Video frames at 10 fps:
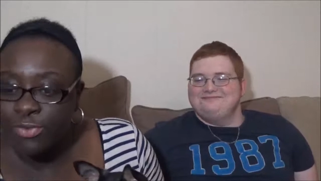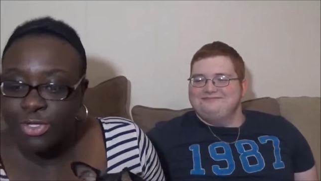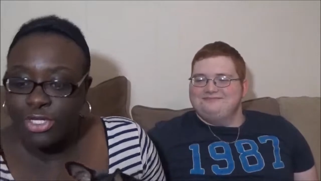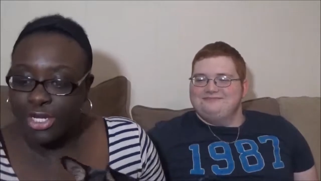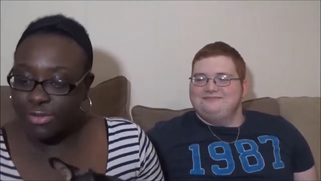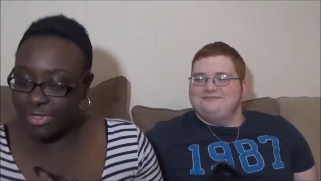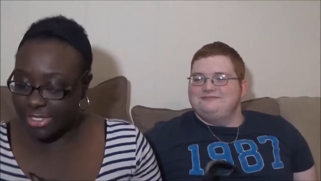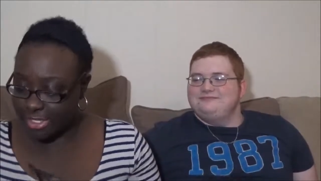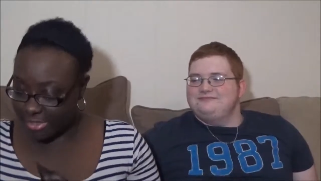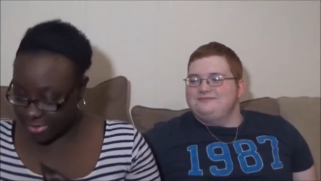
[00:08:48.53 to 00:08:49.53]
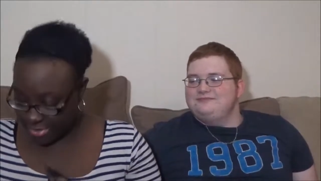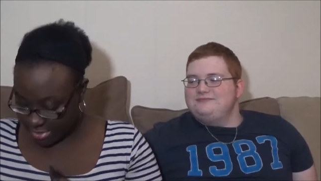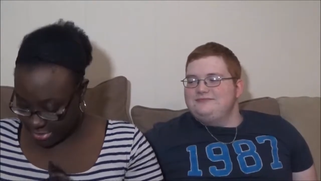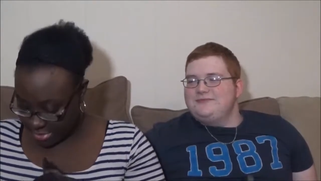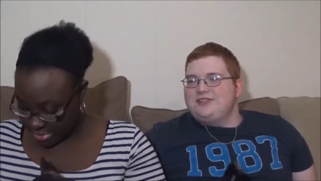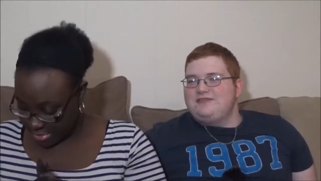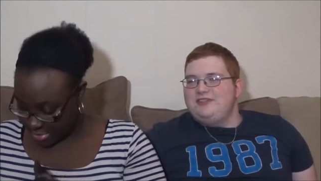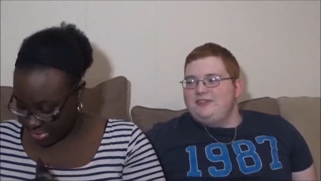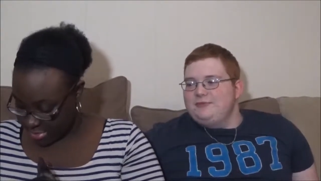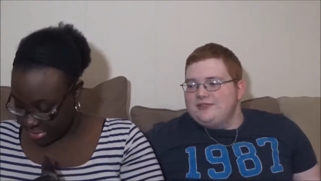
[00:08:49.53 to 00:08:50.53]
Speaker 1: what should I do with these eggs?
Speaker 2: Just
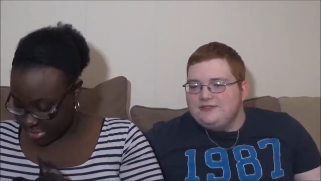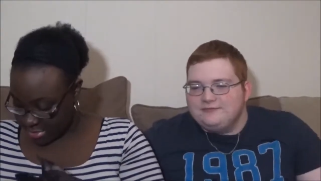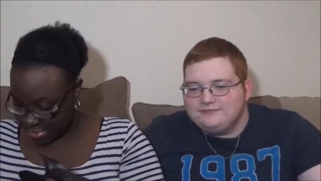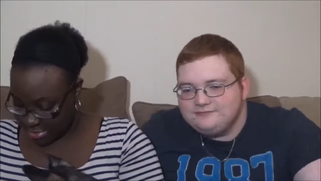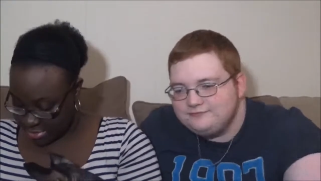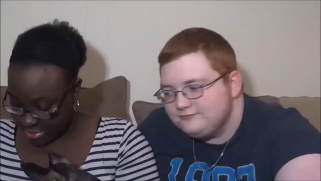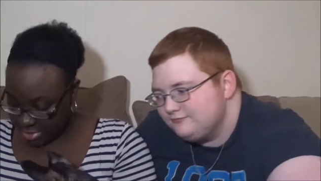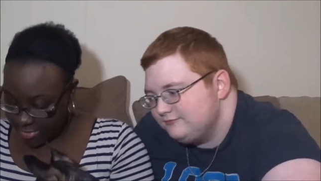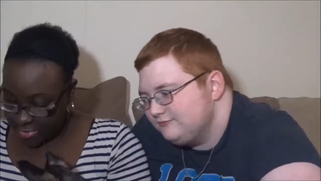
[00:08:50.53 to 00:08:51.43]
feed them Izzy.
Speaker 1: I'm